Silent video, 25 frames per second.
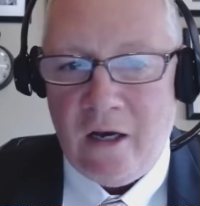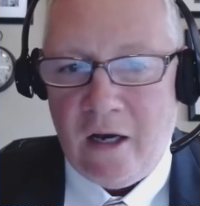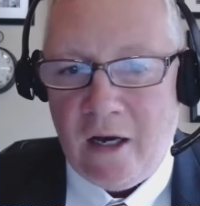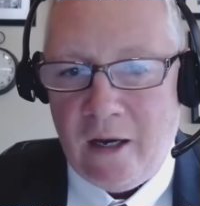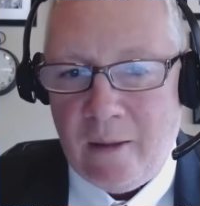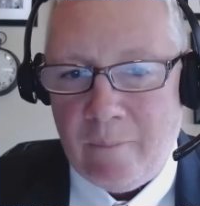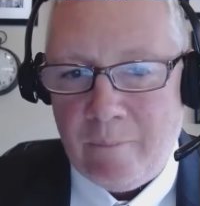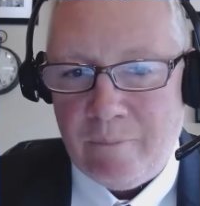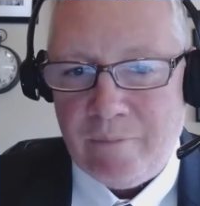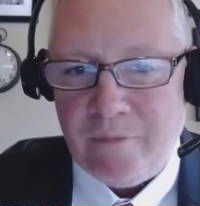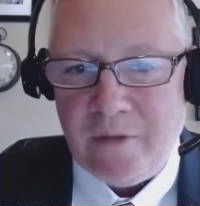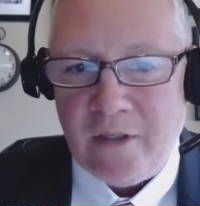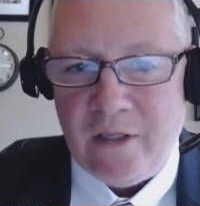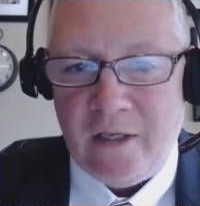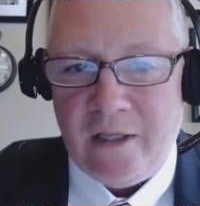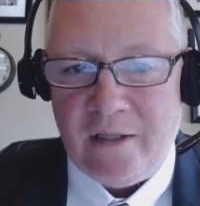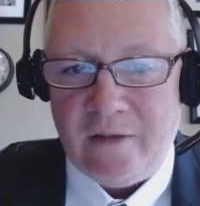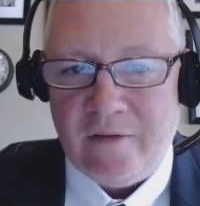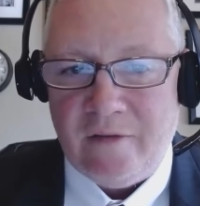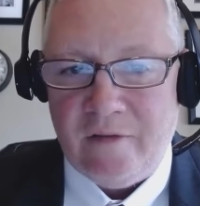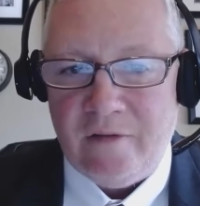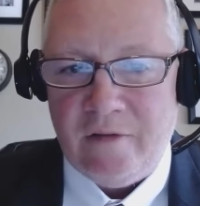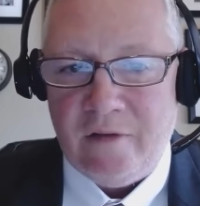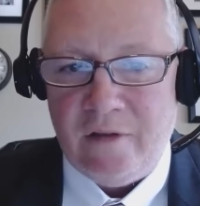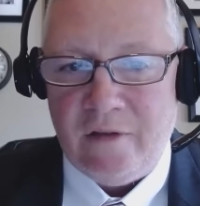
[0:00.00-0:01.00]

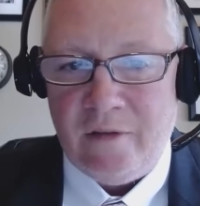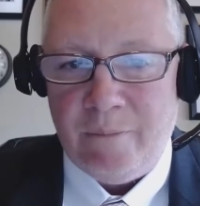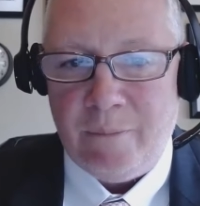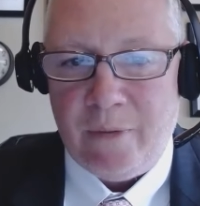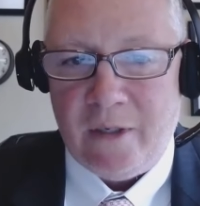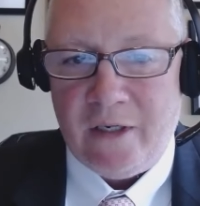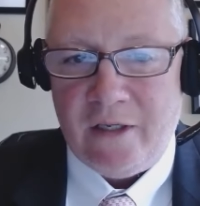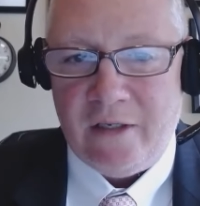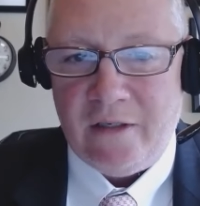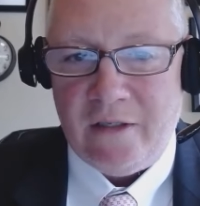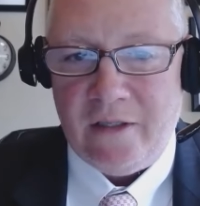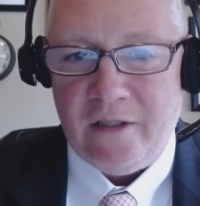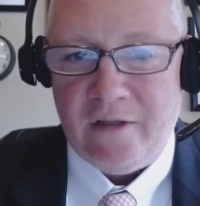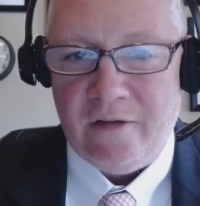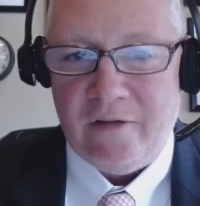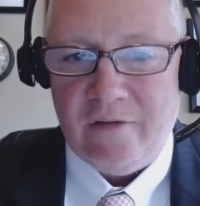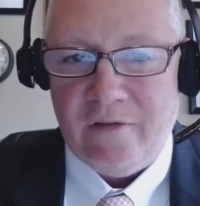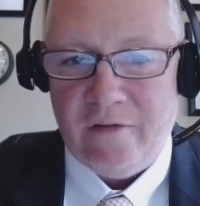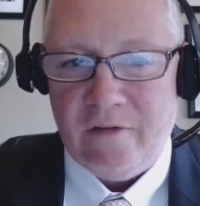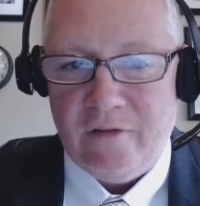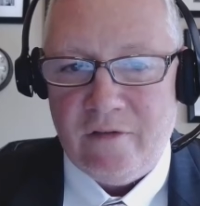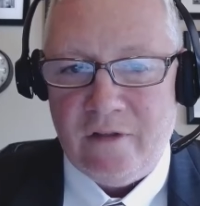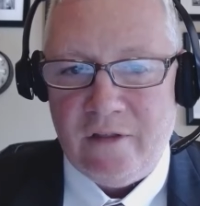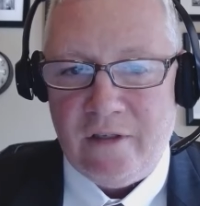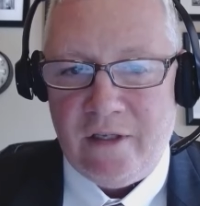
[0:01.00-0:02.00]
But it
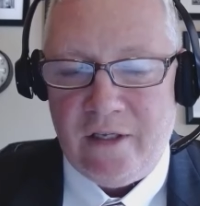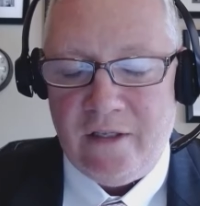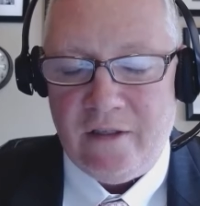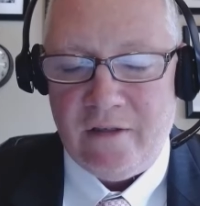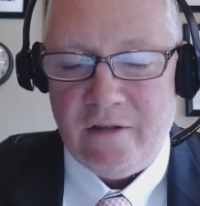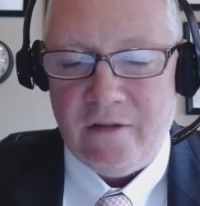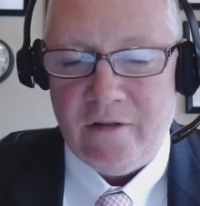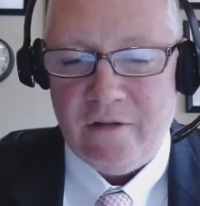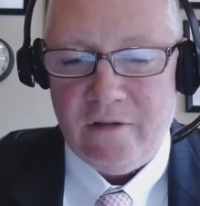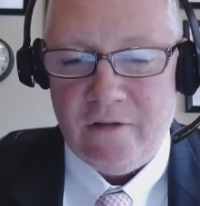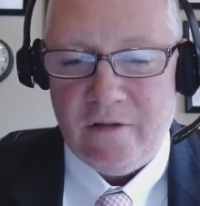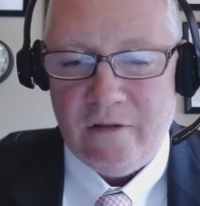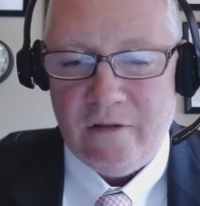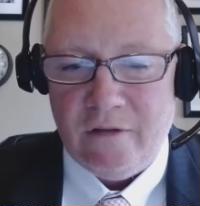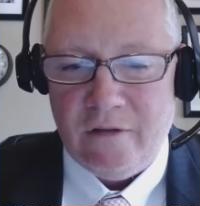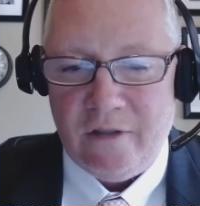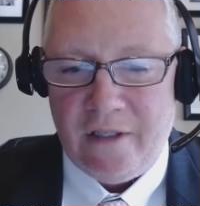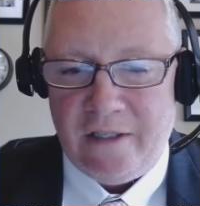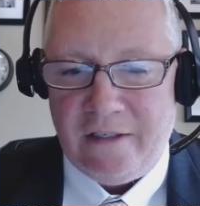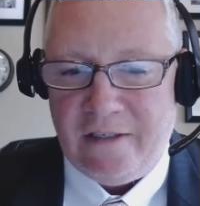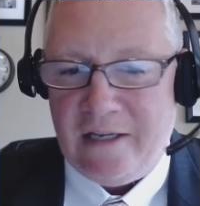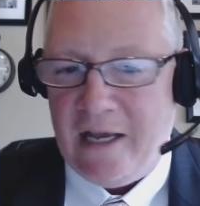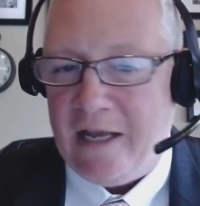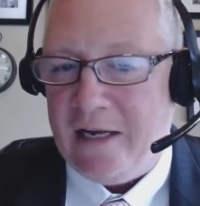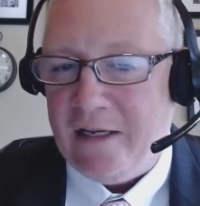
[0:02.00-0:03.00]
is the
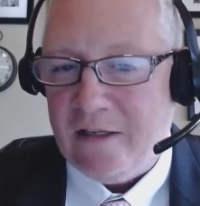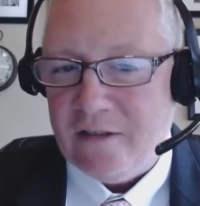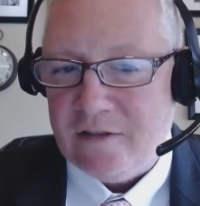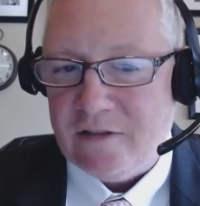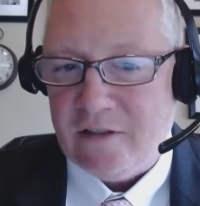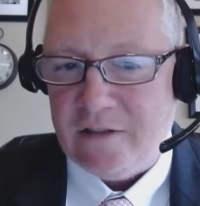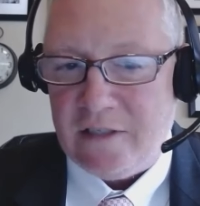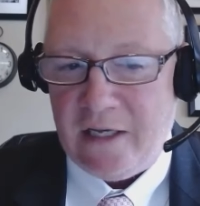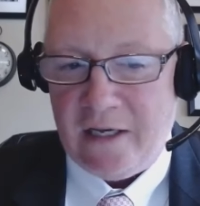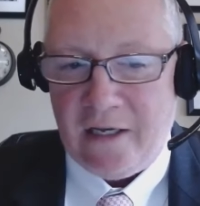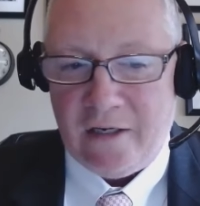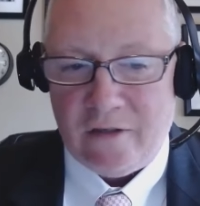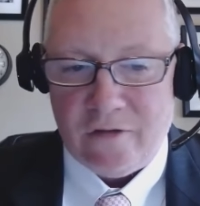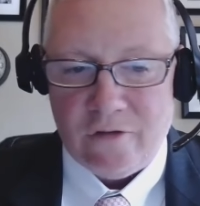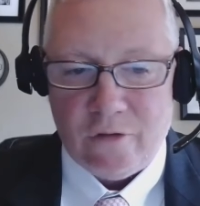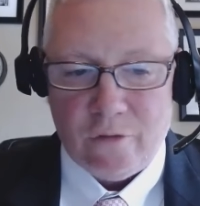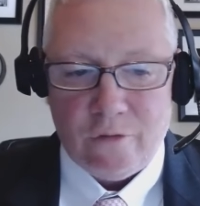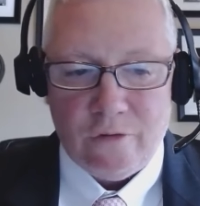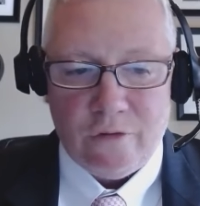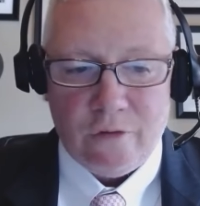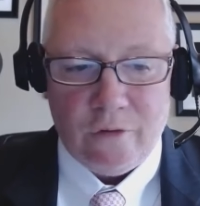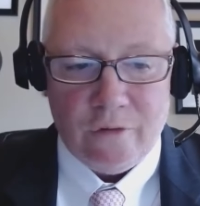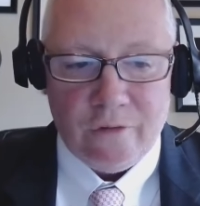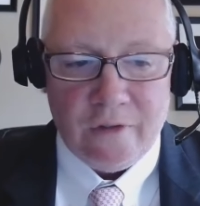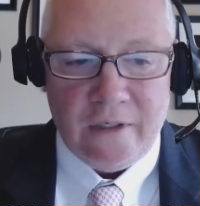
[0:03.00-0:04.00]
data is the data.
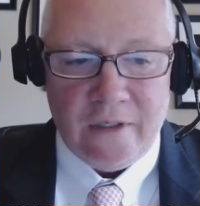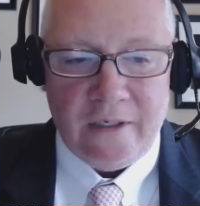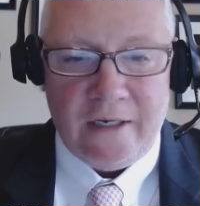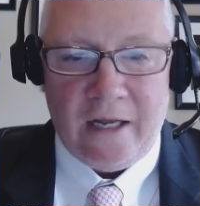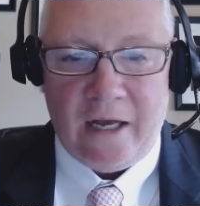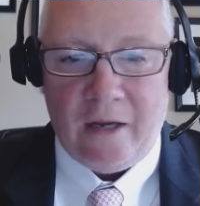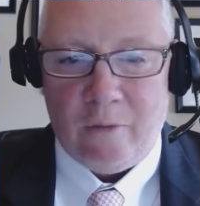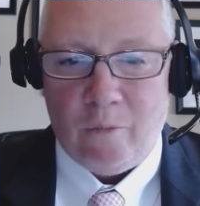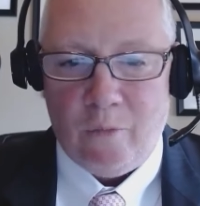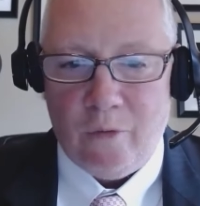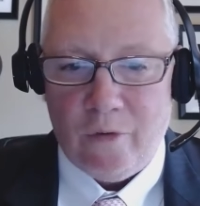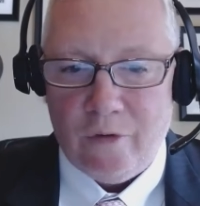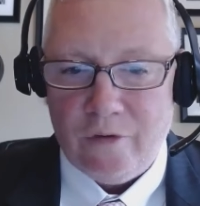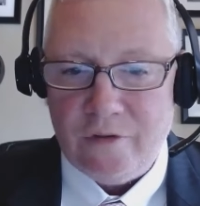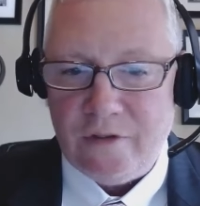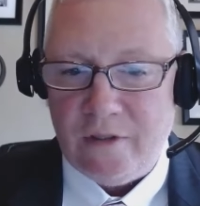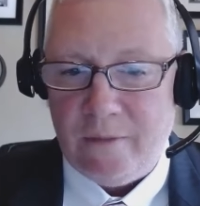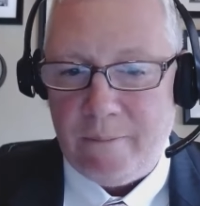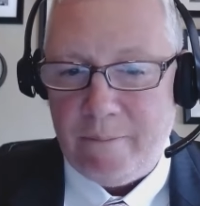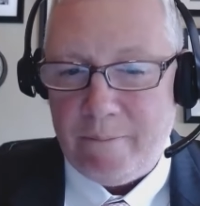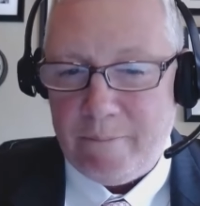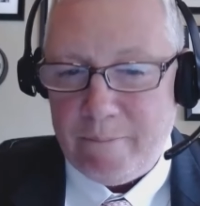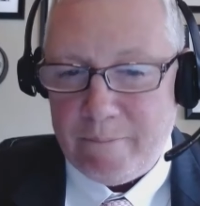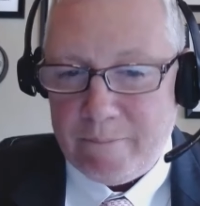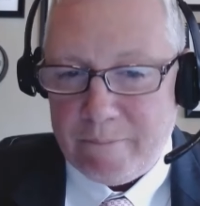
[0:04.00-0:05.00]
So certainly not
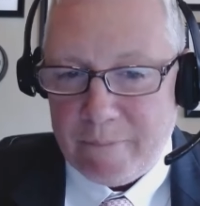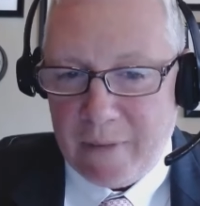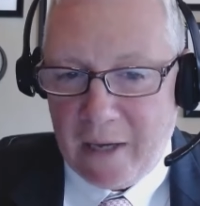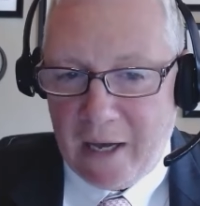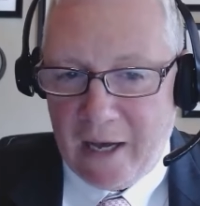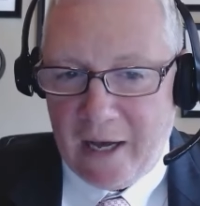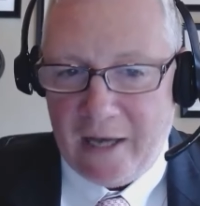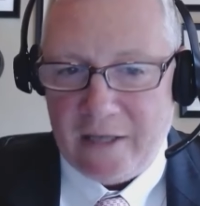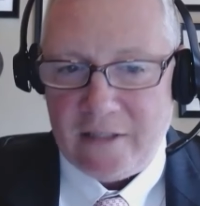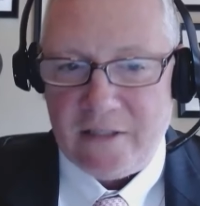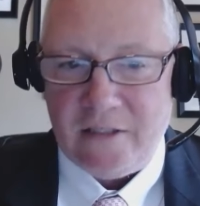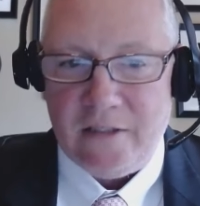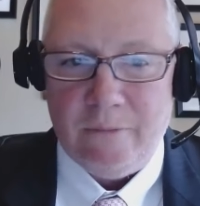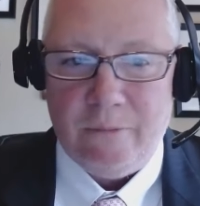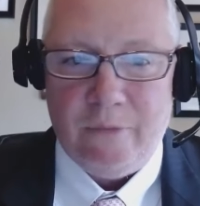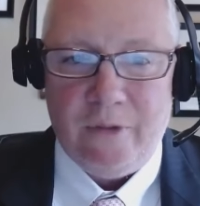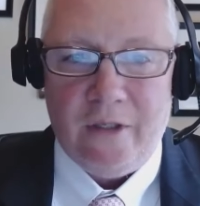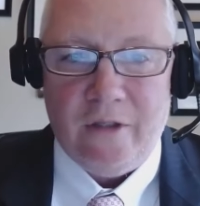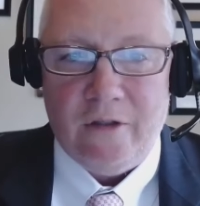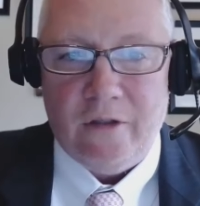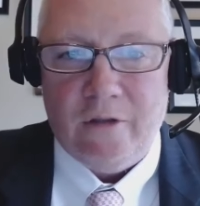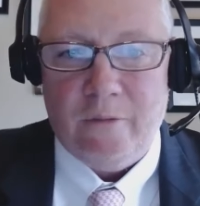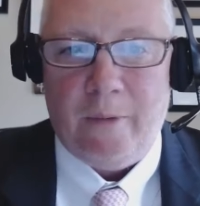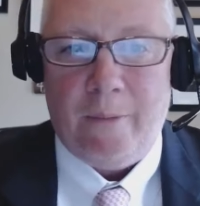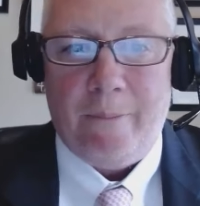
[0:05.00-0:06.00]
worse, and possibly
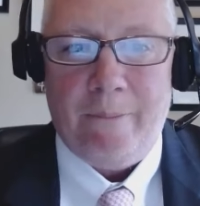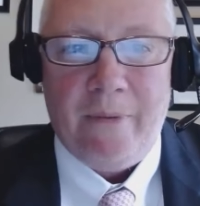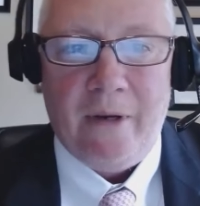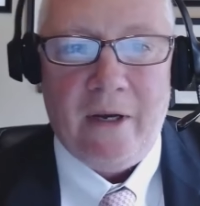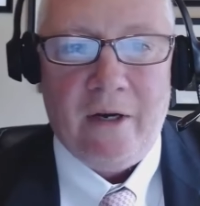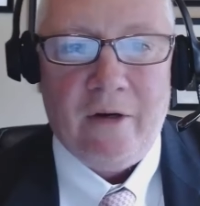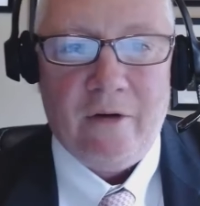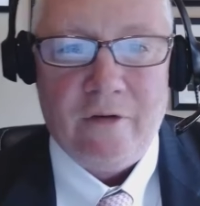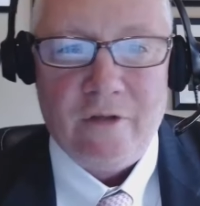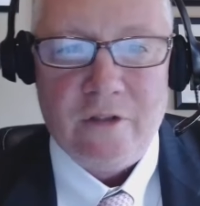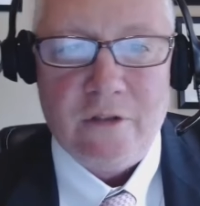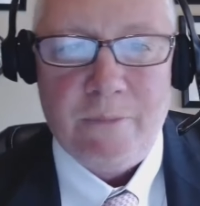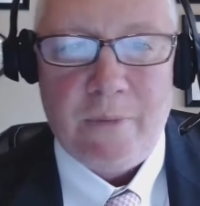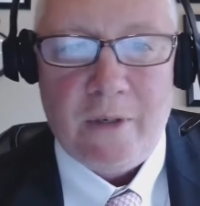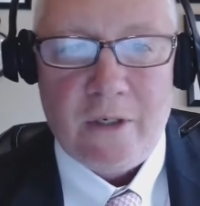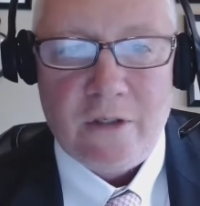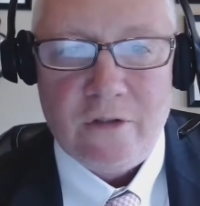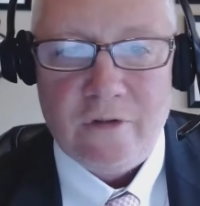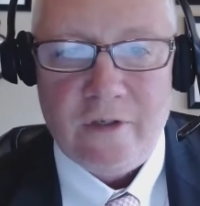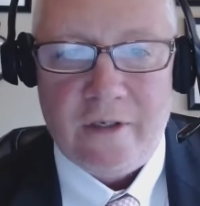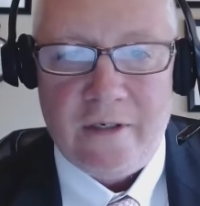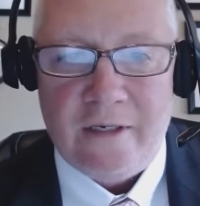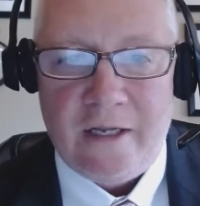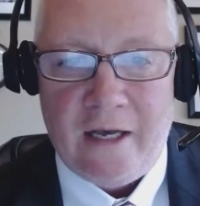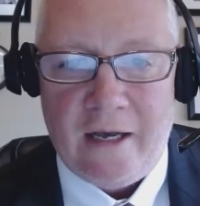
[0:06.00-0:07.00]
a little bit better,
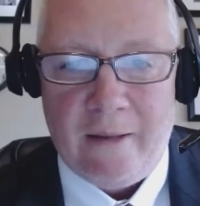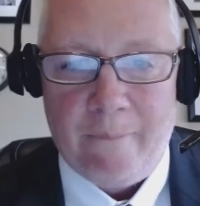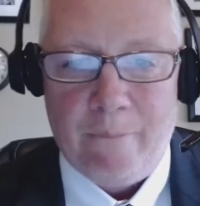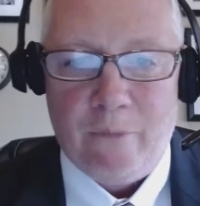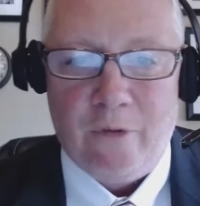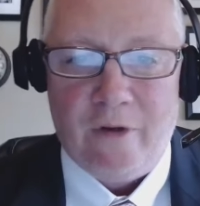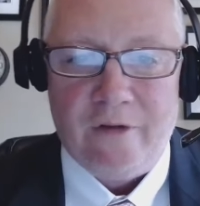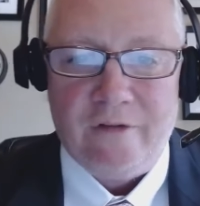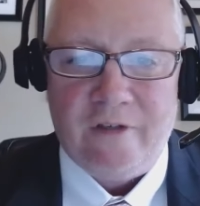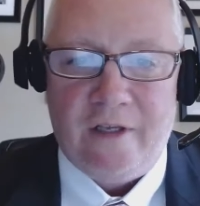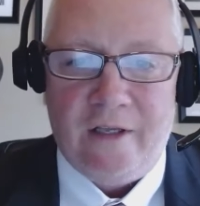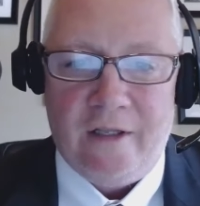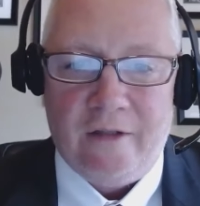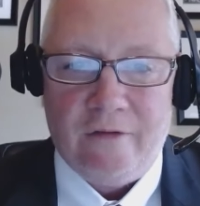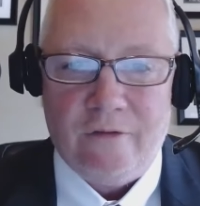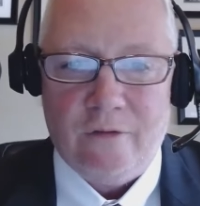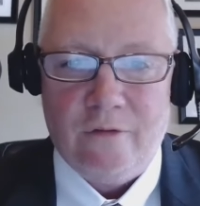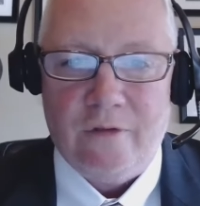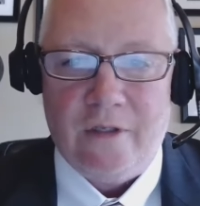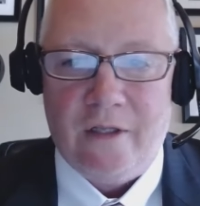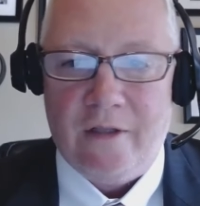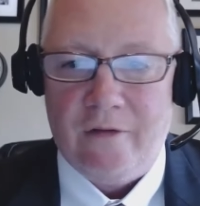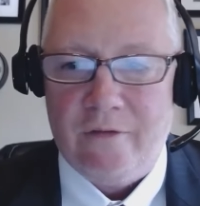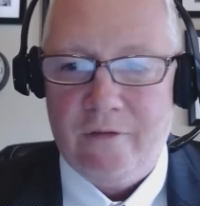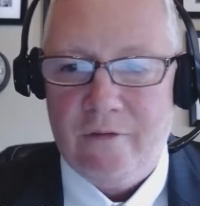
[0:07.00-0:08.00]
especially non-breast
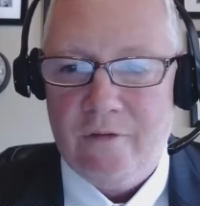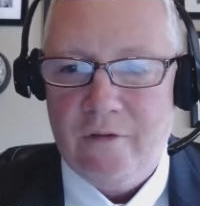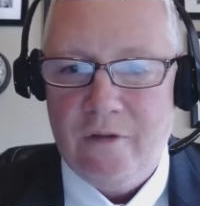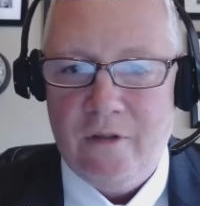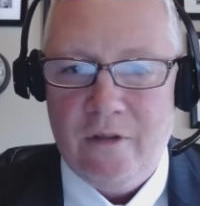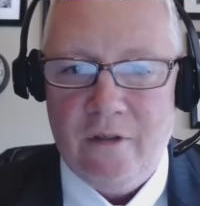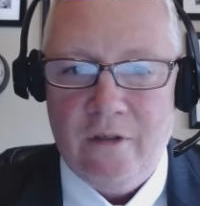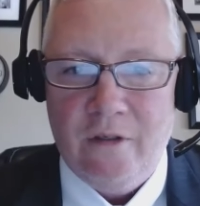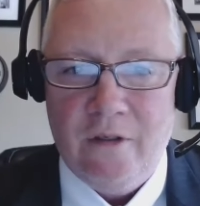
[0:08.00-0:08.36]
cancer deaths.